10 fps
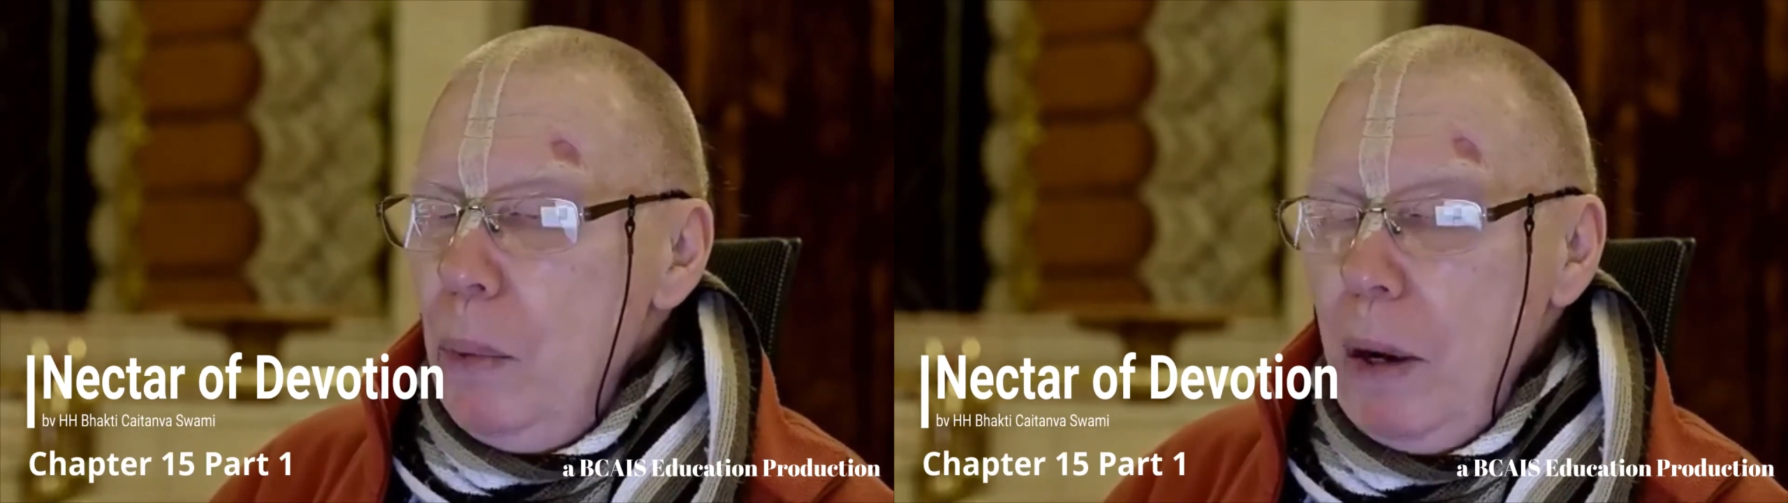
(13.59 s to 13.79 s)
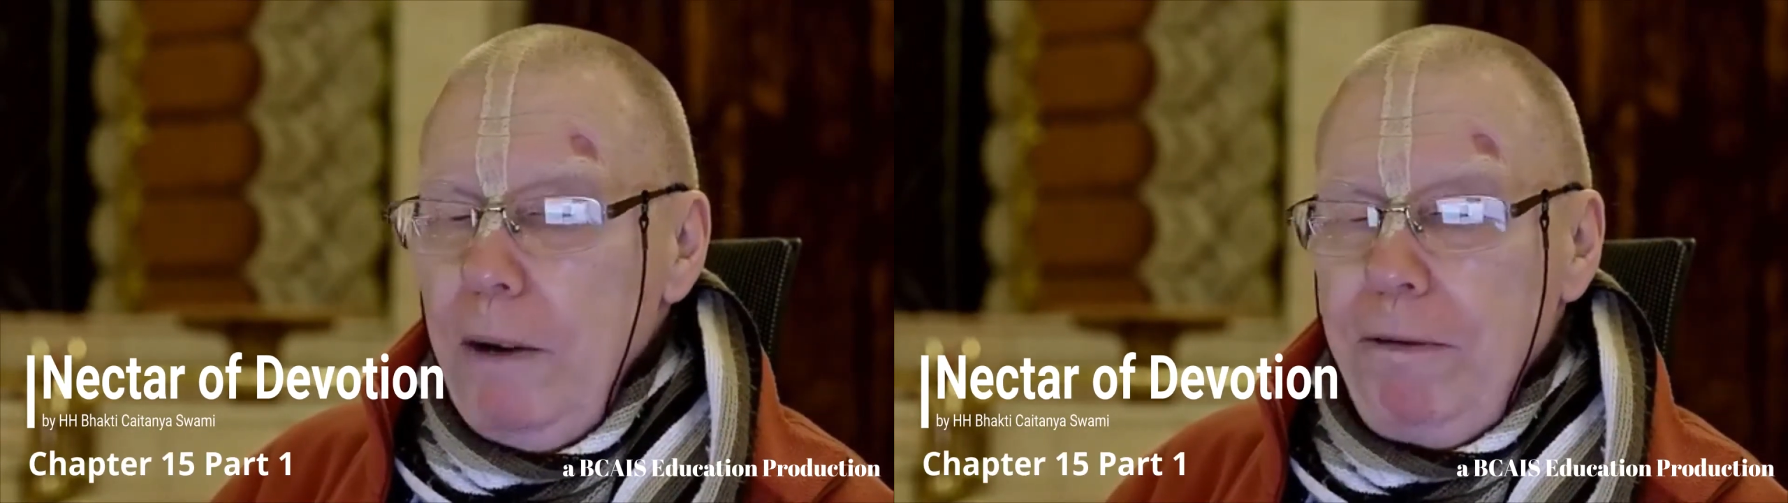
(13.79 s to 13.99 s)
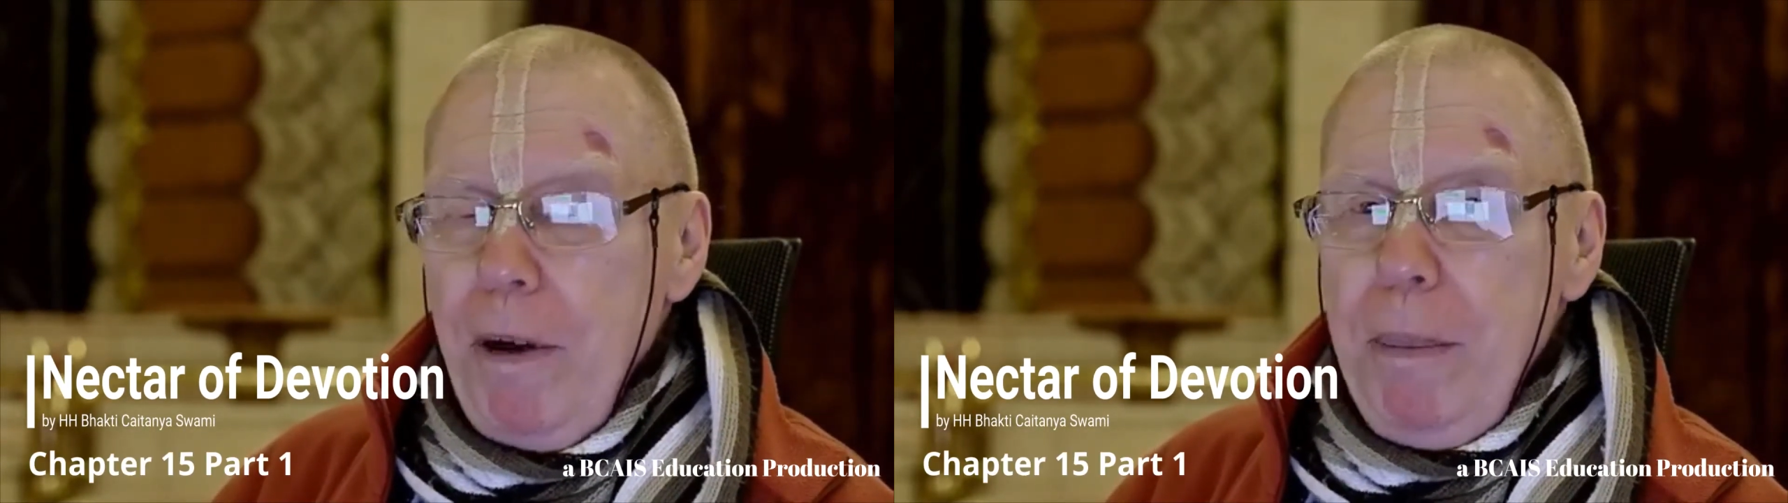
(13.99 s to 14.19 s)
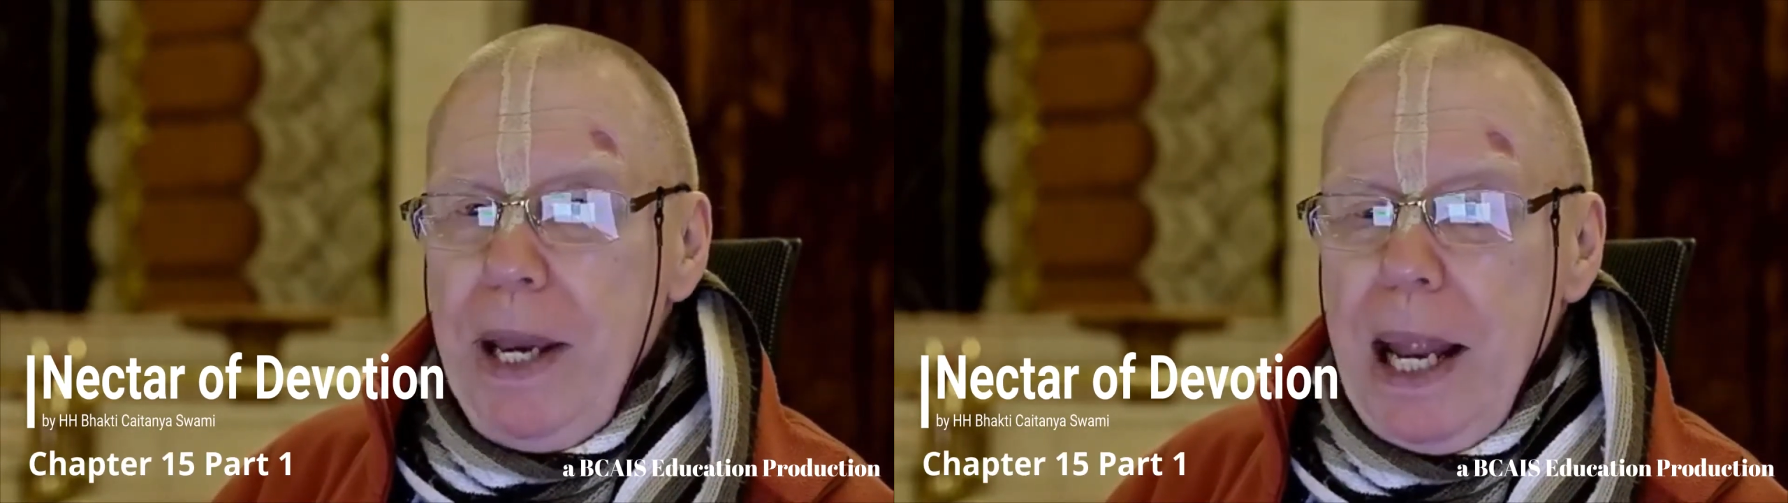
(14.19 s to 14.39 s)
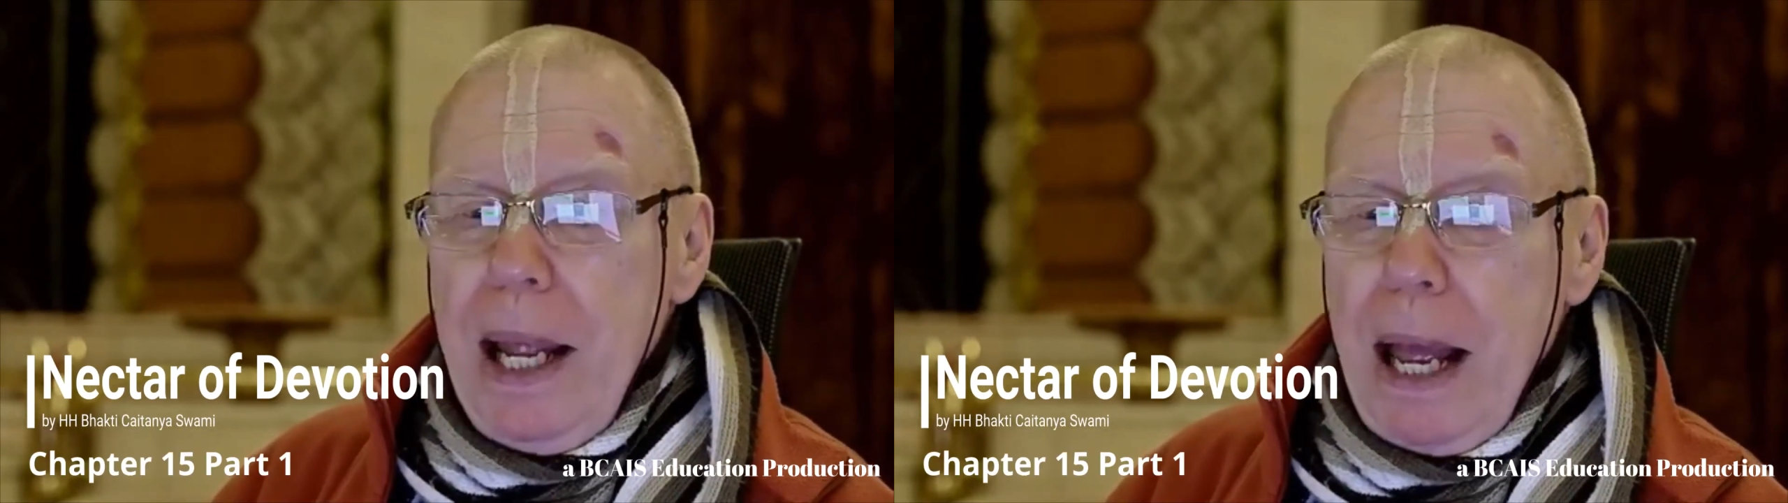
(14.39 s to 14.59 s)
Well,
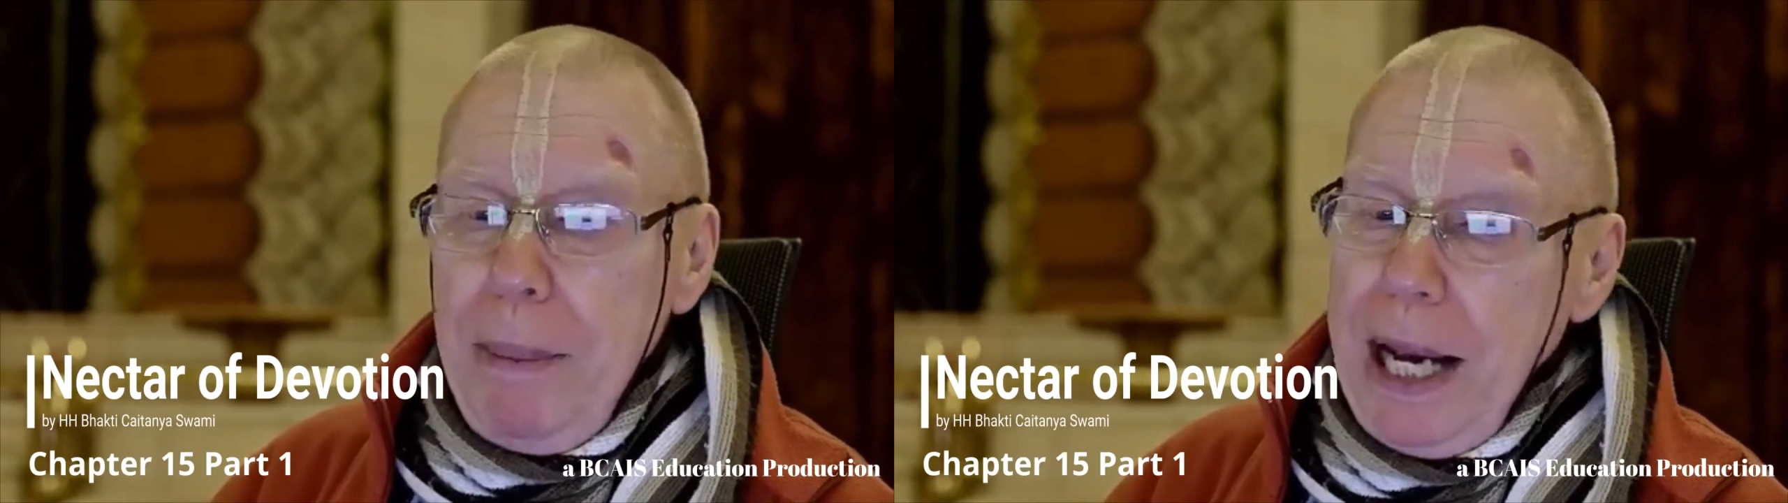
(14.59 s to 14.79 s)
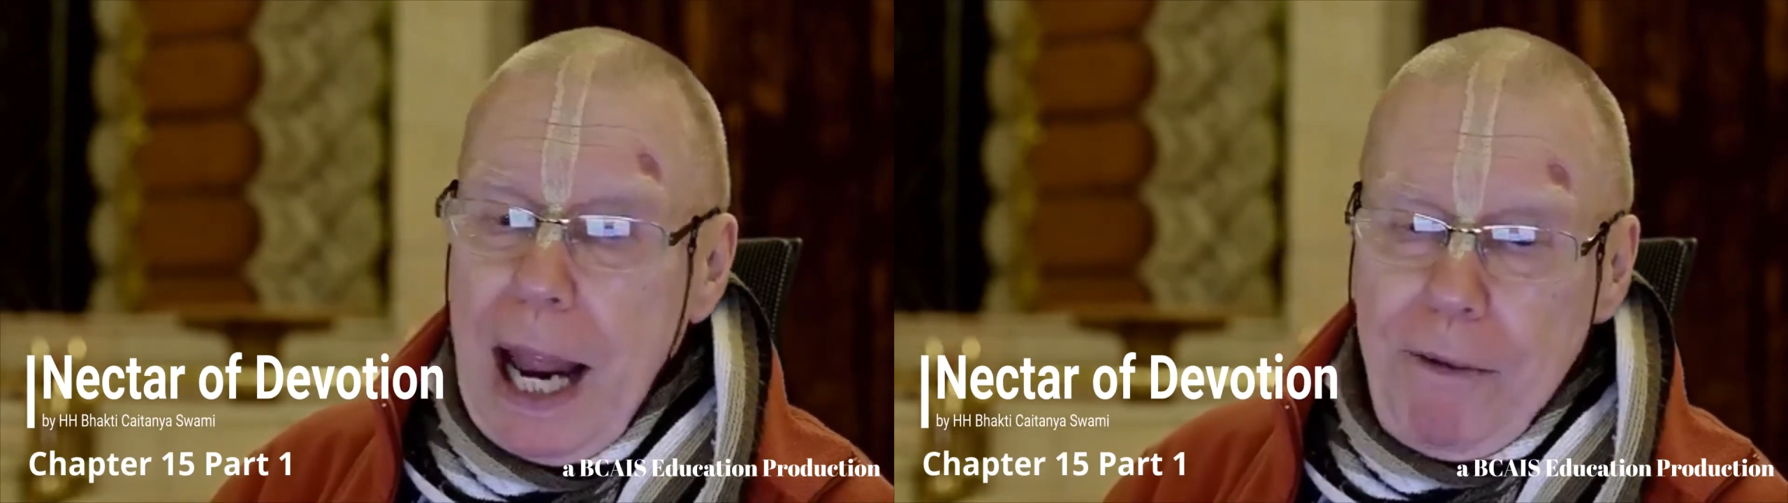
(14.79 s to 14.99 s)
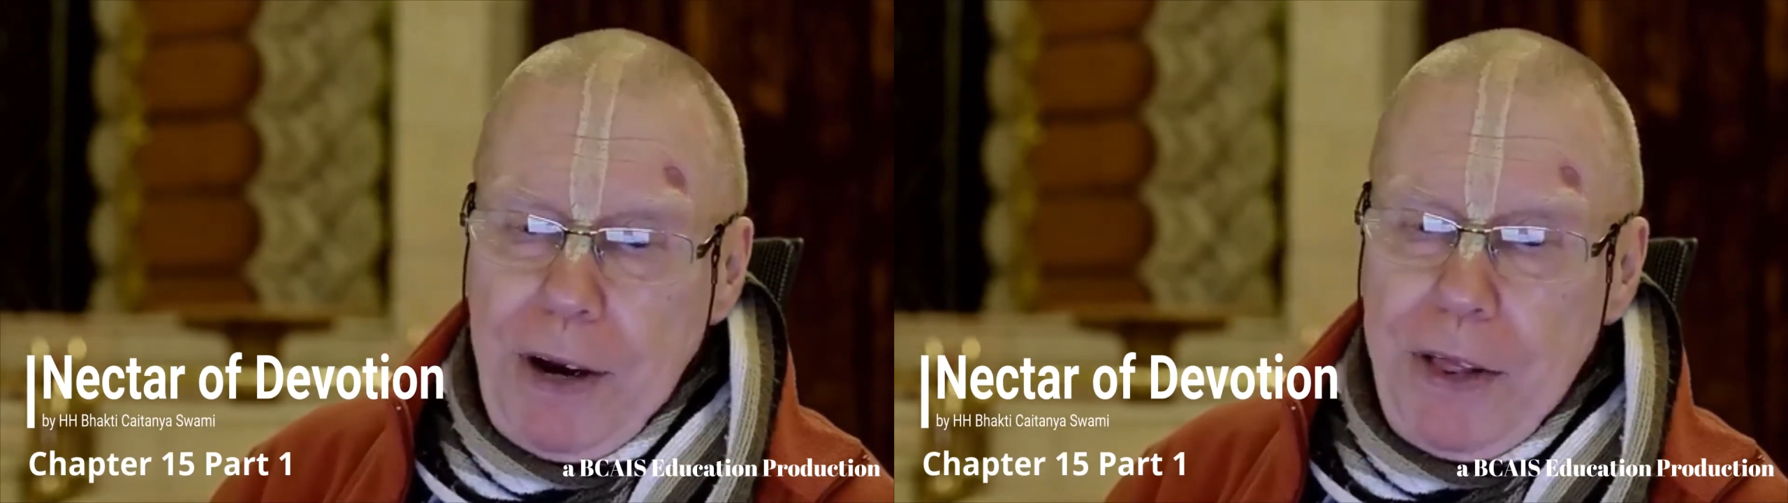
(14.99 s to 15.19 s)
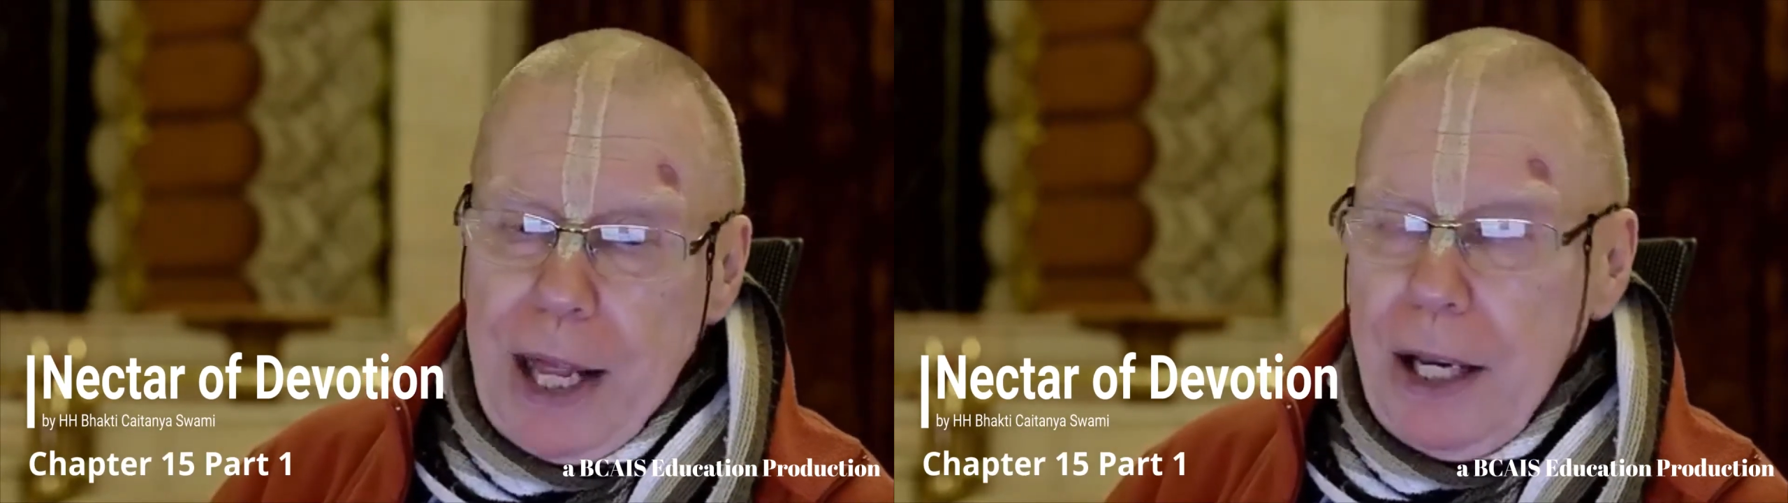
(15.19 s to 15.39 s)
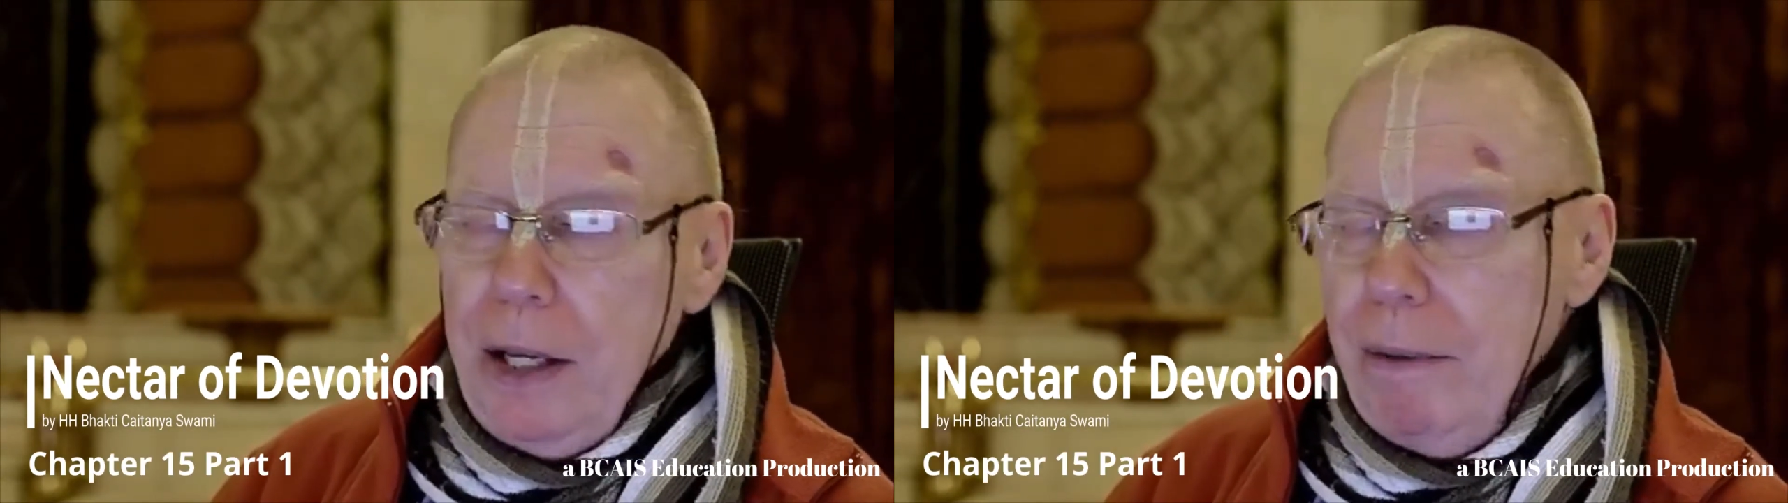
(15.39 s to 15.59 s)

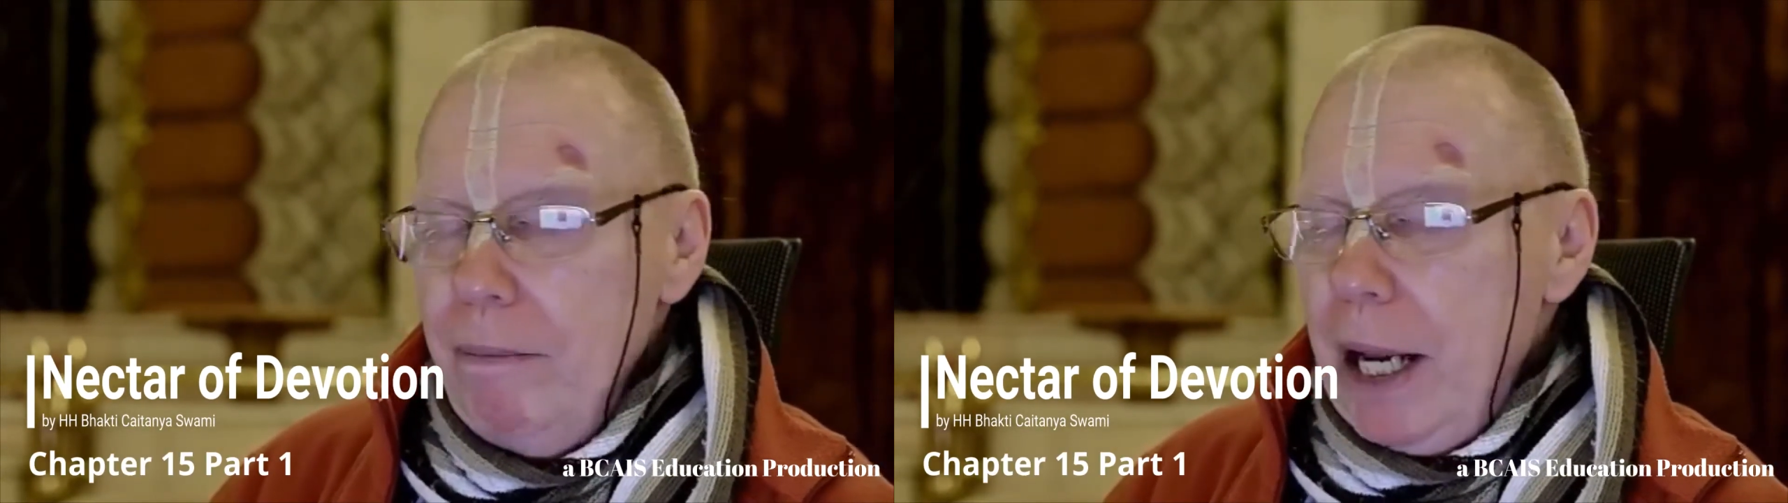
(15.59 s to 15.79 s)
everything